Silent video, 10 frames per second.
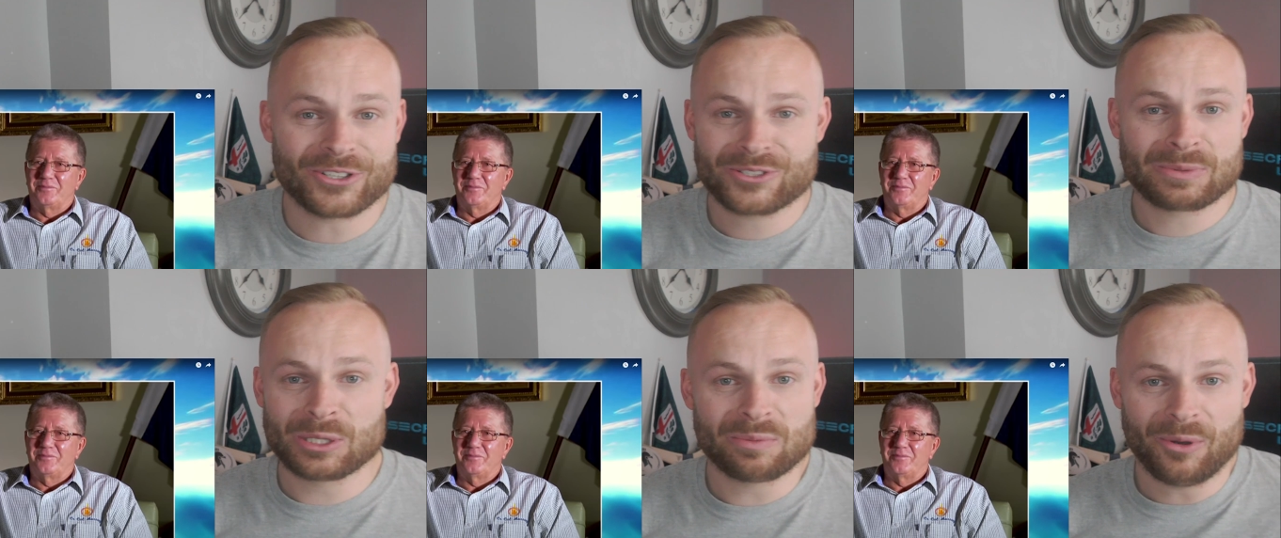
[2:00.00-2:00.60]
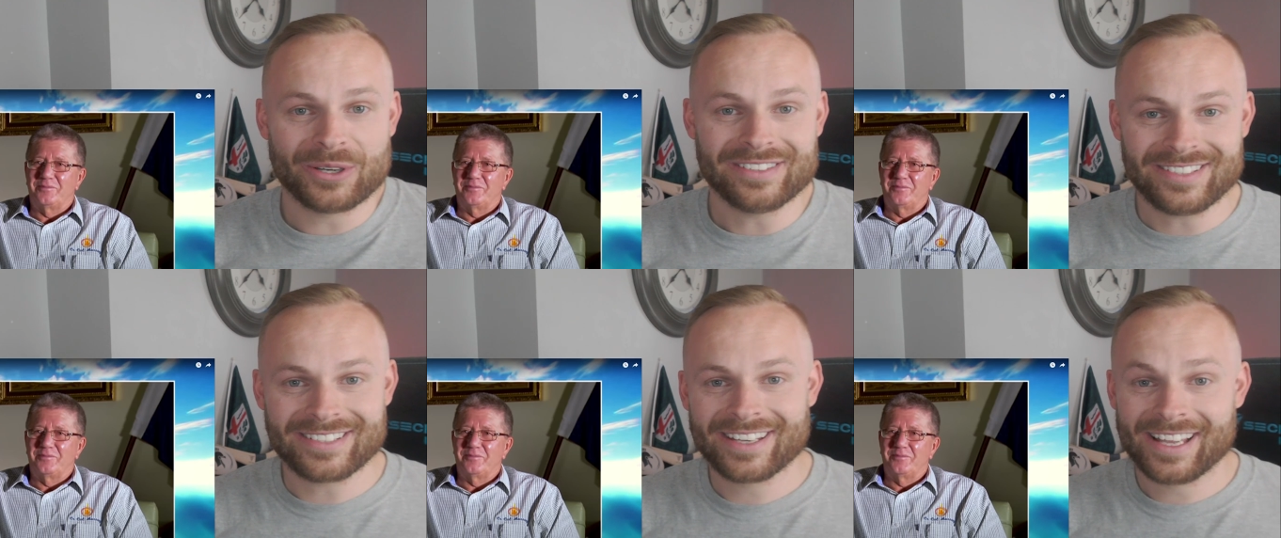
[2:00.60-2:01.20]
Speaker 1: some good
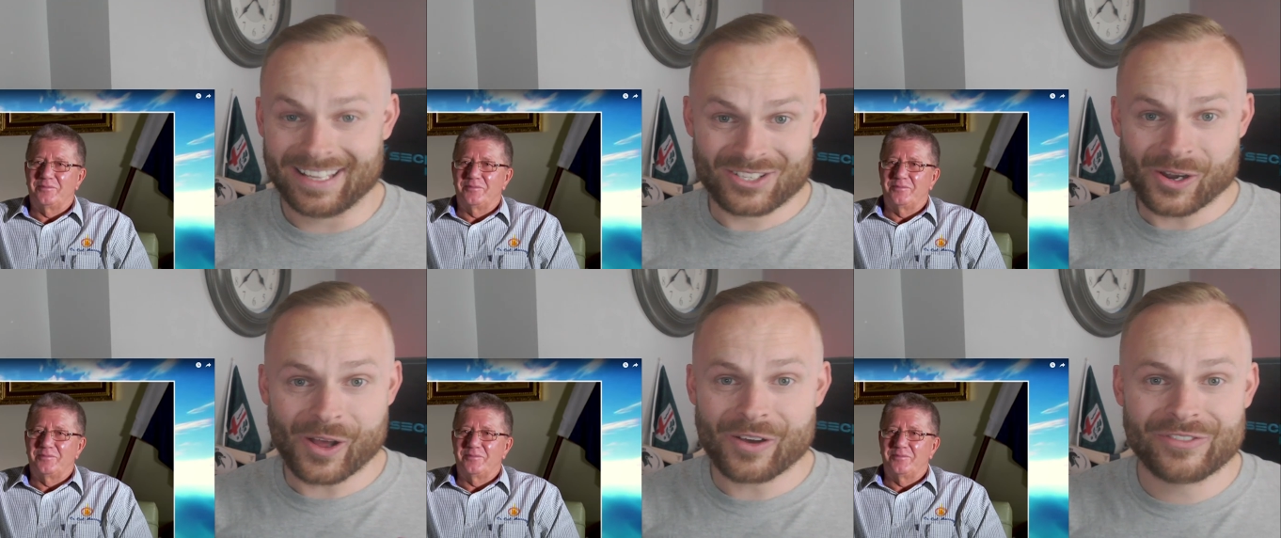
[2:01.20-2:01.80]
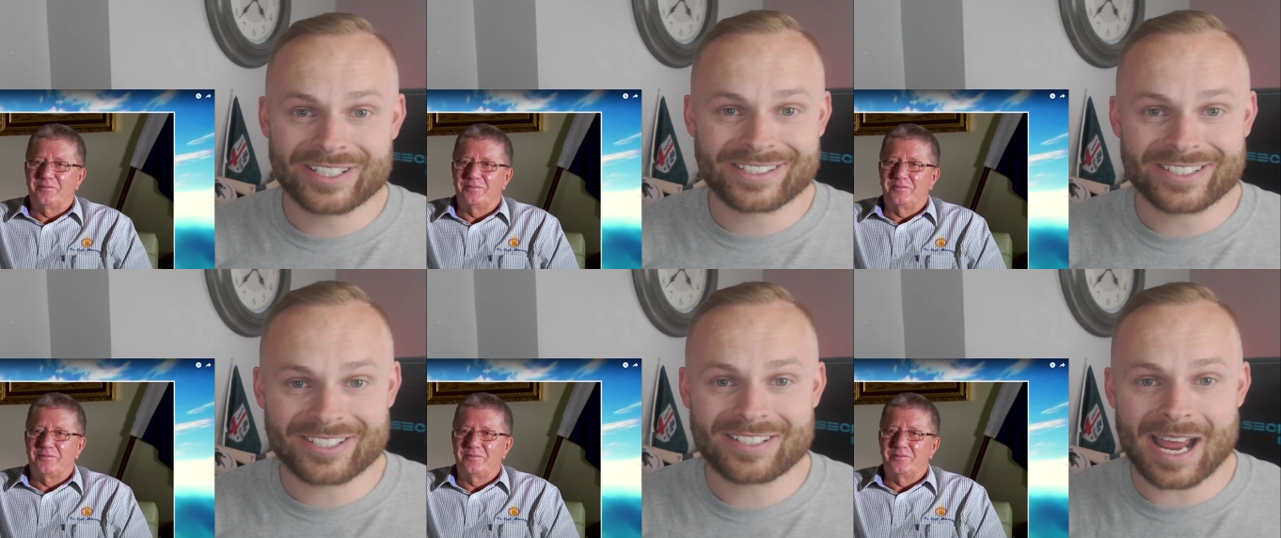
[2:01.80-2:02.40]
points. There's a lot of
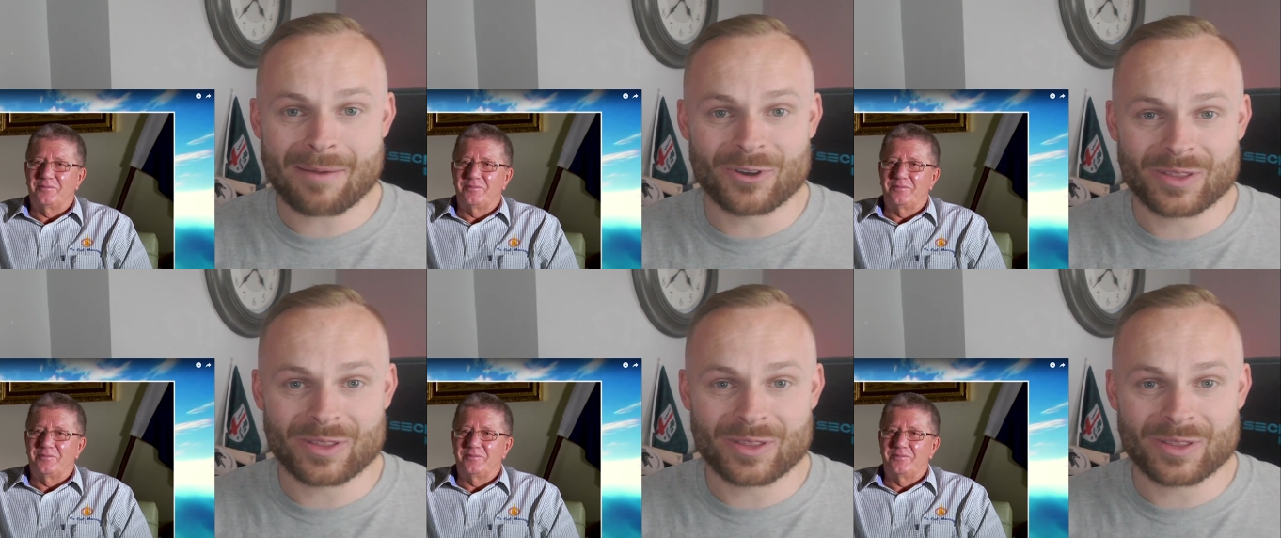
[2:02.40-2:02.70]
visitors to Tamworth,